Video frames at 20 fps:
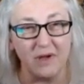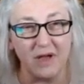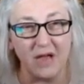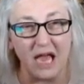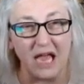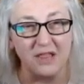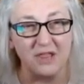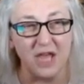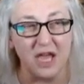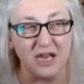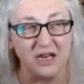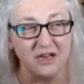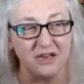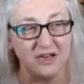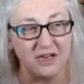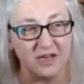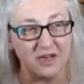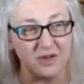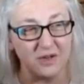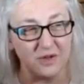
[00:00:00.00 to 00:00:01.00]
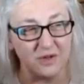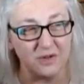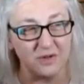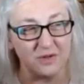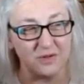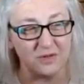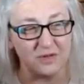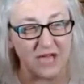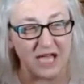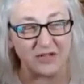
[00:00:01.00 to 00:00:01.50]
And then
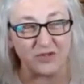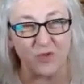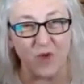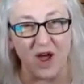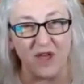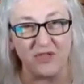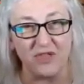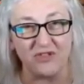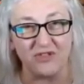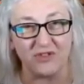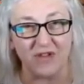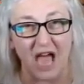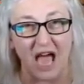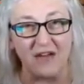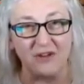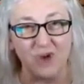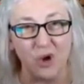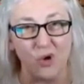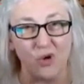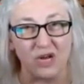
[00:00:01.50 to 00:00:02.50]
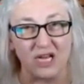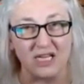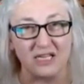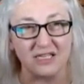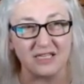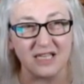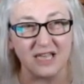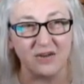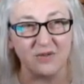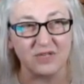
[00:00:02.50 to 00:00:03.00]
that's why this got
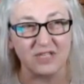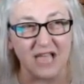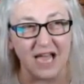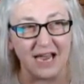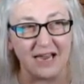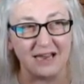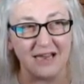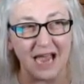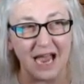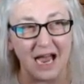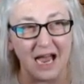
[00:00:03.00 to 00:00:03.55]
noticed. And it was like,